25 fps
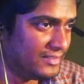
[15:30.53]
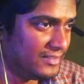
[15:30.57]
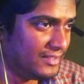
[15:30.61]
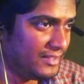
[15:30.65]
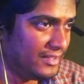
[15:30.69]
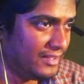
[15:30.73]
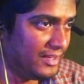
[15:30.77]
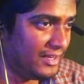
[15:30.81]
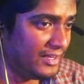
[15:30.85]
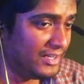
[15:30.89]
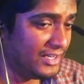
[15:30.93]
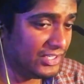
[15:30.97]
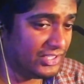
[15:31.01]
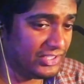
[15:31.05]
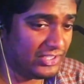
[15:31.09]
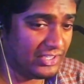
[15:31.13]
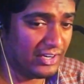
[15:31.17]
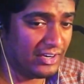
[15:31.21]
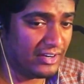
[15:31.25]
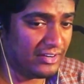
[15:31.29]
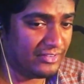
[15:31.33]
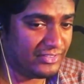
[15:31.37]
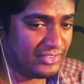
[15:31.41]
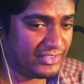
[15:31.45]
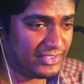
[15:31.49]
He
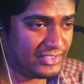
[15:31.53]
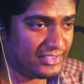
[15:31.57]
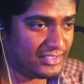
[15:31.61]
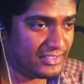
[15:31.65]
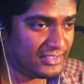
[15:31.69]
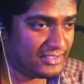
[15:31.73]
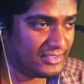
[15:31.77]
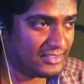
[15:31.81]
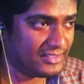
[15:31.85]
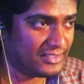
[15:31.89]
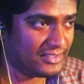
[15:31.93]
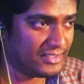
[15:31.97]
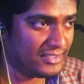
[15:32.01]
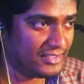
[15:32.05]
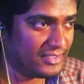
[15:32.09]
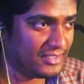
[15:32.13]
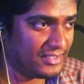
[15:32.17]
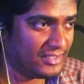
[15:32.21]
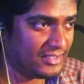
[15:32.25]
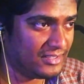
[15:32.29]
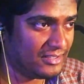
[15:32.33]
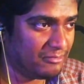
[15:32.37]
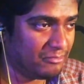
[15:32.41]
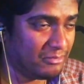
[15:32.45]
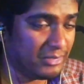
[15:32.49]
deserves,
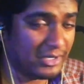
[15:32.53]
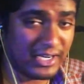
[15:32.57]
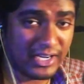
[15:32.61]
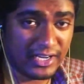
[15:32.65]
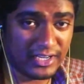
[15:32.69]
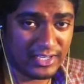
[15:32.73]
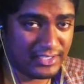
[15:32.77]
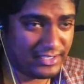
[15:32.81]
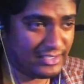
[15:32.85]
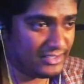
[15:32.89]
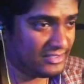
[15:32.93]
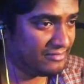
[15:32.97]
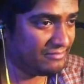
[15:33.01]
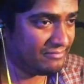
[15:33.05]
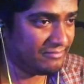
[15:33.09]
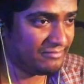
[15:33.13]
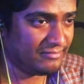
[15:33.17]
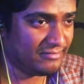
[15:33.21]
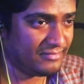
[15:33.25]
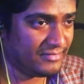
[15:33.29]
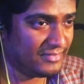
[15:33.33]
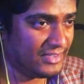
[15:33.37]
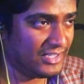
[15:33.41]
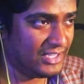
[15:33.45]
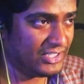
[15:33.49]
because
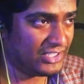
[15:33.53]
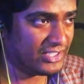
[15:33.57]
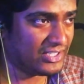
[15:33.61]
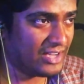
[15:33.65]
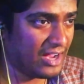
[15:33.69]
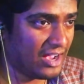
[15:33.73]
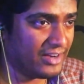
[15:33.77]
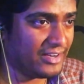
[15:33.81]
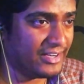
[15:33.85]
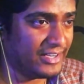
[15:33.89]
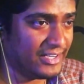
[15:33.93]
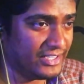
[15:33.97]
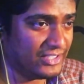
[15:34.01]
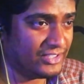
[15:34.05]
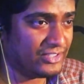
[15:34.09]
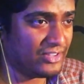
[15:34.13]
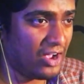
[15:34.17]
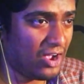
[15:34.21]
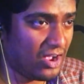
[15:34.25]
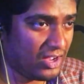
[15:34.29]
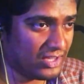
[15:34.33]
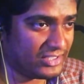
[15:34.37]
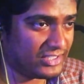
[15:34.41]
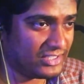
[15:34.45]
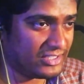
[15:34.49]
this content is
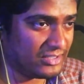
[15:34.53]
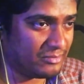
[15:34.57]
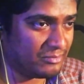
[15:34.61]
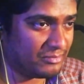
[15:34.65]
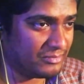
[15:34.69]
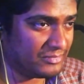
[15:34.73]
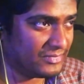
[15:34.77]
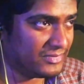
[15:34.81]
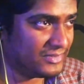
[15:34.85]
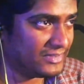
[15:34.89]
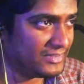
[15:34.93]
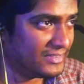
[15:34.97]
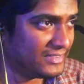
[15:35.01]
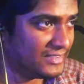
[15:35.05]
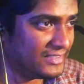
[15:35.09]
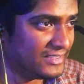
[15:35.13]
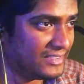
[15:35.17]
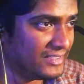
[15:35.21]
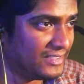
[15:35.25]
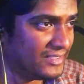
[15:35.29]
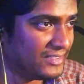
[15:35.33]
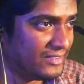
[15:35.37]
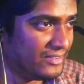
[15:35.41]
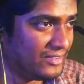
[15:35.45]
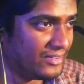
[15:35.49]
awesome.
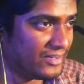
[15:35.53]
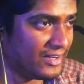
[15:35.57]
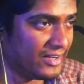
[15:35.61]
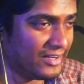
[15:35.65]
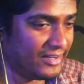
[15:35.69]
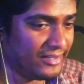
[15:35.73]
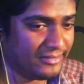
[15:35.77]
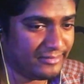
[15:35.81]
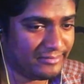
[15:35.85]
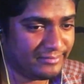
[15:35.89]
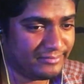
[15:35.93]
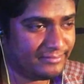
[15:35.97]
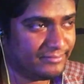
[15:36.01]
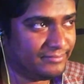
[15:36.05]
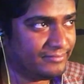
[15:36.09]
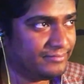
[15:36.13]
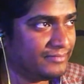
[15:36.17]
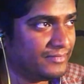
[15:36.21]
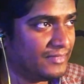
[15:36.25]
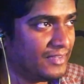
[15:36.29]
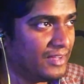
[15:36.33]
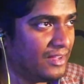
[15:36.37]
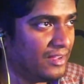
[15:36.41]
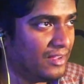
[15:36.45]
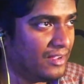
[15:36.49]
Okay?
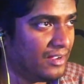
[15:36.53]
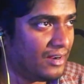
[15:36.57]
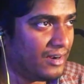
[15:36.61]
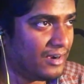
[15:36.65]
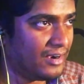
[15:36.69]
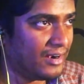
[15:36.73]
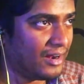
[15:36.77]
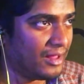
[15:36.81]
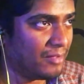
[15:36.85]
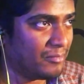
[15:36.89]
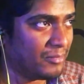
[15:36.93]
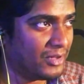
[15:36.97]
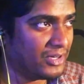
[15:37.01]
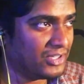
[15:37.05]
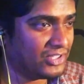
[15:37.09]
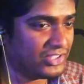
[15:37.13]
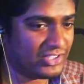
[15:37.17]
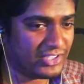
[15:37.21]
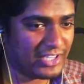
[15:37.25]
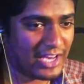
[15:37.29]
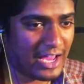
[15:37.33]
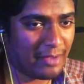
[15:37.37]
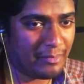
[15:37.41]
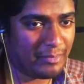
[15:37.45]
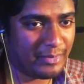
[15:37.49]
Alright, I'm gonna
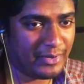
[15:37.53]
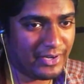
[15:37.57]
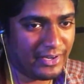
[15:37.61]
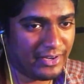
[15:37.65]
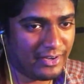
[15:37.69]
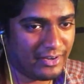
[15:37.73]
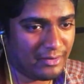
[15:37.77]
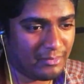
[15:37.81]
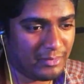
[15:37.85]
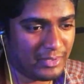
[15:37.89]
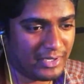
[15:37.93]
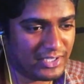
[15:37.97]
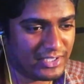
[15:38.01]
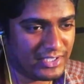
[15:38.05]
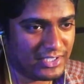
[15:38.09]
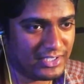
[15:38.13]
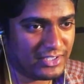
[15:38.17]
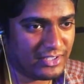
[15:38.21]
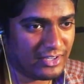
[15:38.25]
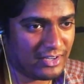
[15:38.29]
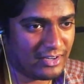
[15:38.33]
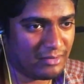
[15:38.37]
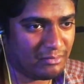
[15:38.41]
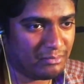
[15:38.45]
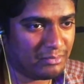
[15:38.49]
stop it here because it's
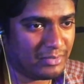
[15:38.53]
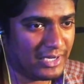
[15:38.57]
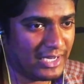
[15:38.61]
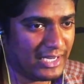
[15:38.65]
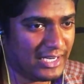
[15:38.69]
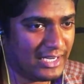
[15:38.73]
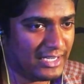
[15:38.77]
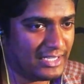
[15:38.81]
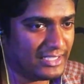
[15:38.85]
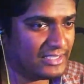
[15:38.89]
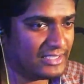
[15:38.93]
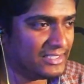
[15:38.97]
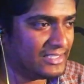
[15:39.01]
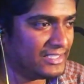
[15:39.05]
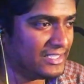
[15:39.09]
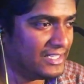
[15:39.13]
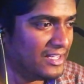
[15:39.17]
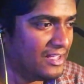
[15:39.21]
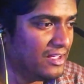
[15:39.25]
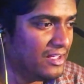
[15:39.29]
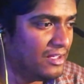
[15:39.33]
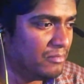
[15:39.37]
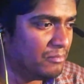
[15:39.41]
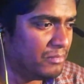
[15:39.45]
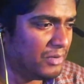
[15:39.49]
on a playlist.
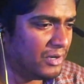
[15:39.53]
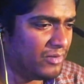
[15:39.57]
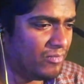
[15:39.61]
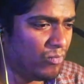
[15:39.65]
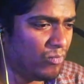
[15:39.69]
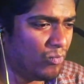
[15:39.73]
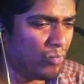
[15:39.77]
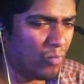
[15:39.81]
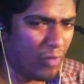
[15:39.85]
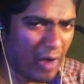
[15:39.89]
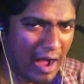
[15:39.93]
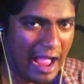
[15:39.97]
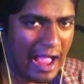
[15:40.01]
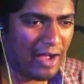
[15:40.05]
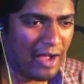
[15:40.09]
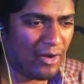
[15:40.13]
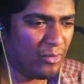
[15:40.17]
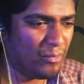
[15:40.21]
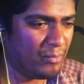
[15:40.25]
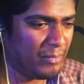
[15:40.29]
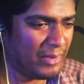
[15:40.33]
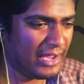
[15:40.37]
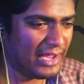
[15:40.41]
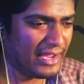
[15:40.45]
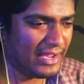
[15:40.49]
But wow,
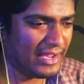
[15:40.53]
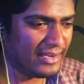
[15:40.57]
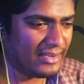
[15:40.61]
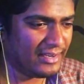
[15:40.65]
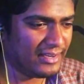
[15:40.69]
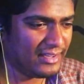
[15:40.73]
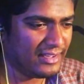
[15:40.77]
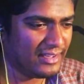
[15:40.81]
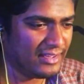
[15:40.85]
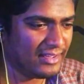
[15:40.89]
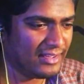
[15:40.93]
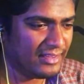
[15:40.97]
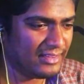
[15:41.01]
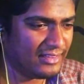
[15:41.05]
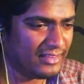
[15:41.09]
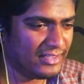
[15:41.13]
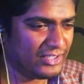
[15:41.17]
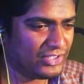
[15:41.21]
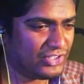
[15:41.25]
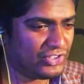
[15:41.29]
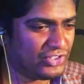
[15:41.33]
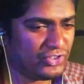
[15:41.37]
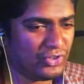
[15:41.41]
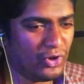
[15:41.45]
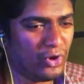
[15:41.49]
man.
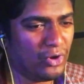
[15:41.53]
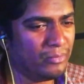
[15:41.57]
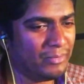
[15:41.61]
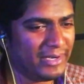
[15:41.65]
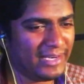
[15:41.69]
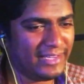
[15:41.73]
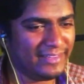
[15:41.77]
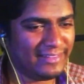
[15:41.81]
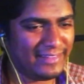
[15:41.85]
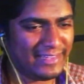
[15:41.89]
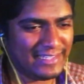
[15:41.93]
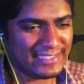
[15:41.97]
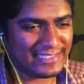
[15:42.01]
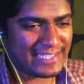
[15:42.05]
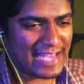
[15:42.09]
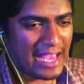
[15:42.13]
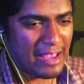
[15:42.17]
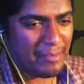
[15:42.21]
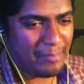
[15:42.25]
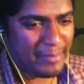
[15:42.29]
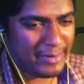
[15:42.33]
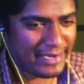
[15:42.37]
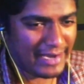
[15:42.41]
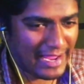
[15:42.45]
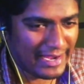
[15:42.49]
There's so many things
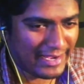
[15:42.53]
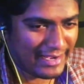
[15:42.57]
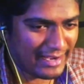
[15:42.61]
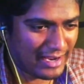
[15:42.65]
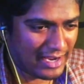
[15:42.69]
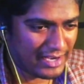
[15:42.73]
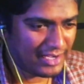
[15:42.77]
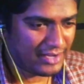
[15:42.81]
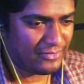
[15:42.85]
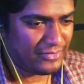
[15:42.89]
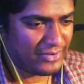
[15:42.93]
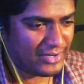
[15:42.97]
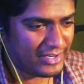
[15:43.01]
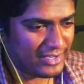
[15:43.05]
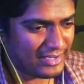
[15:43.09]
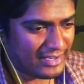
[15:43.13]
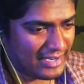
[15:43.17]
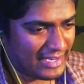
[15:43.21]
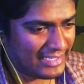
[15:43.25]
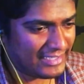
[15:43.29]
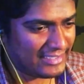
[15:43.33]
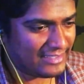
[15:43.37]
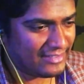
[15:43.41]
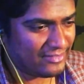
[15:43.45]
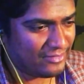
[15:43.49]
happen, I can't even
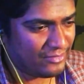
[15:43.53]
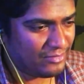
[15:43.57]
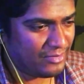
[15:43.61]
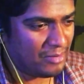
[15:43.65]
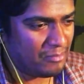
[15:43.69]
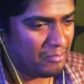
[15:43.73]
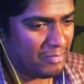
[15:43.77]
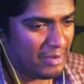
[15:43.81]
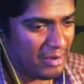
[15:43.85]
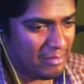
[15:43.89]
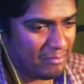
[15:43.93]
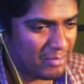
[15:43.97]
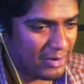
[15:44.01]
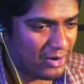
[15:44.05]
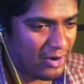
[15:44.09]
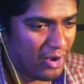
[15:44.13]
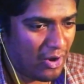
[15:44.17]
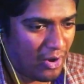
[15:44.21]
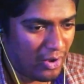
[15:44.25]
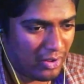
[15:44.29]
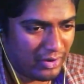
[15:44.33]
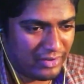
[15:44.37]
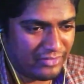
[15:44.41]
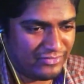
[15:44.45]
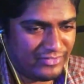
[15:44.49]
like remember
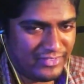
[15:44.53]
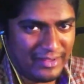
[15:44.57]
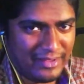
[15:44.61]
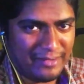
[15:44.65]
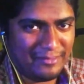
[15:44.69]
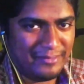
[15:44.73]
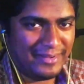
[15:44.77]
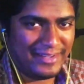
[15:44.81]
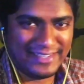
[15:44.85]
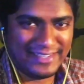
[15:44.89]
all of them.